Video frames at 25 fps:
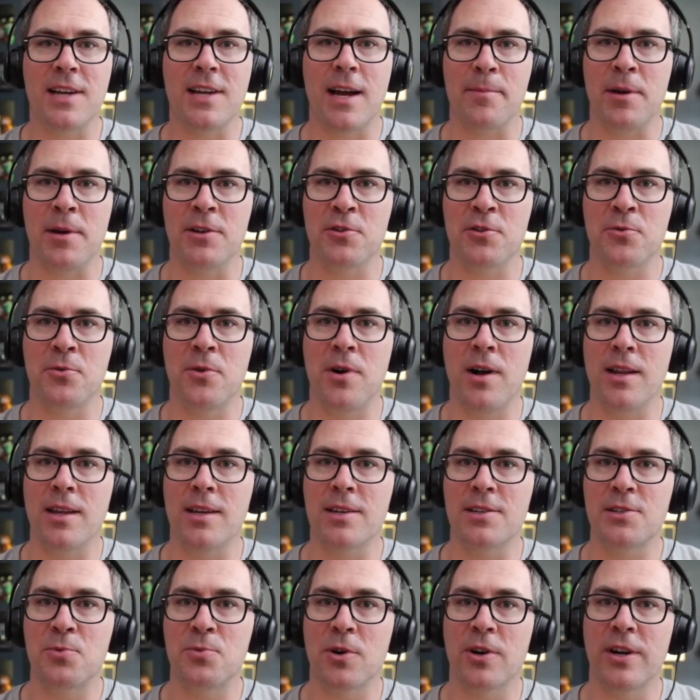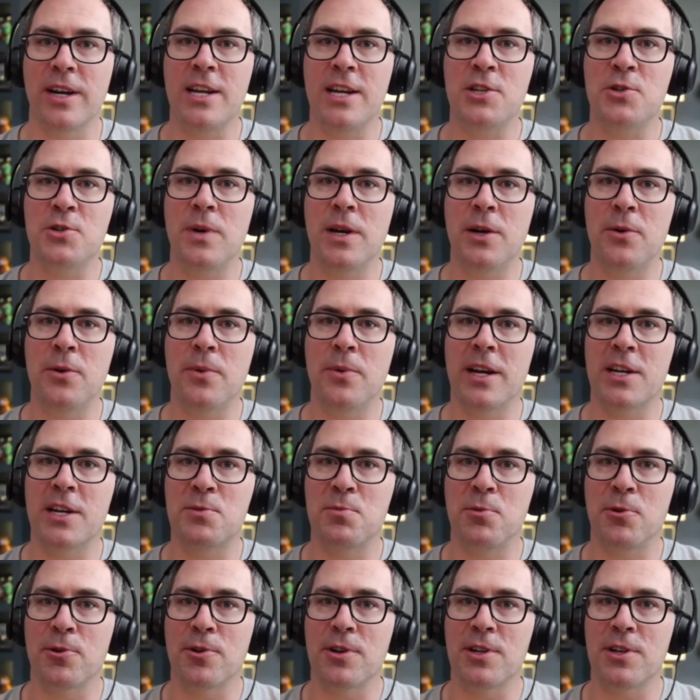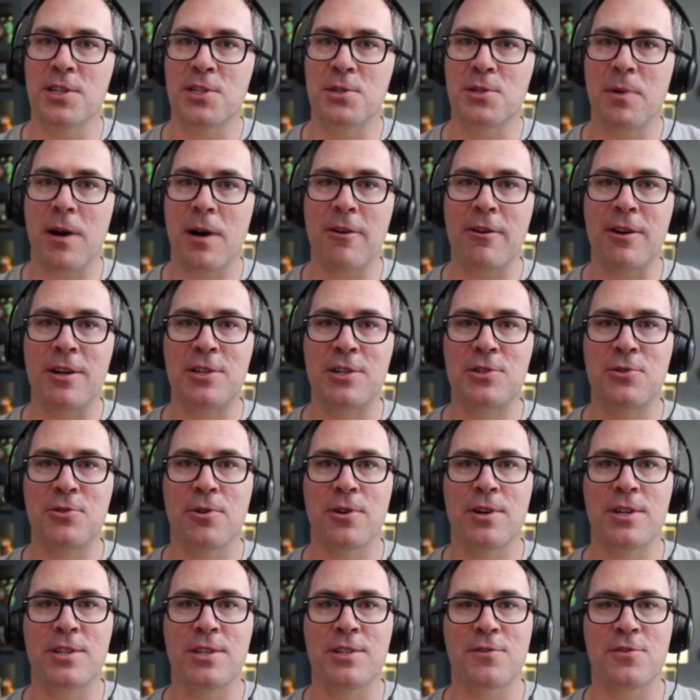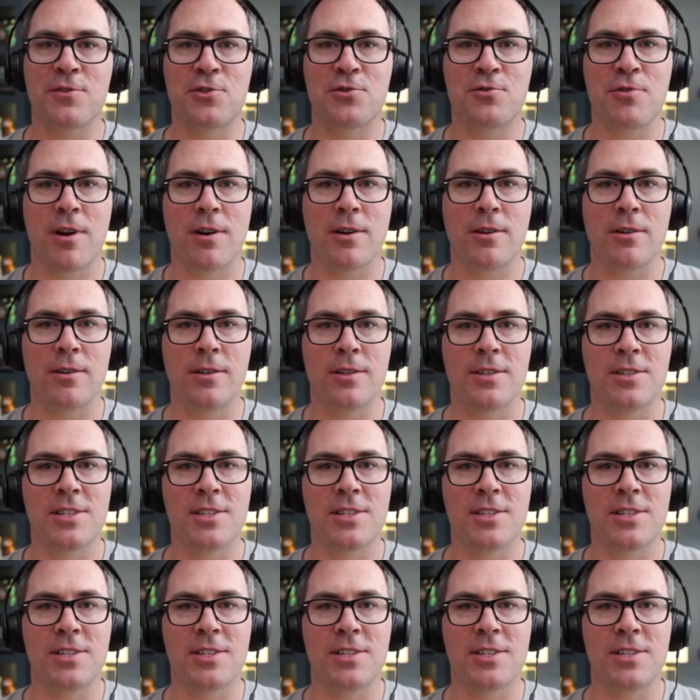I'm Andrew Wallace, where each week we explore inspiring stories of struggle,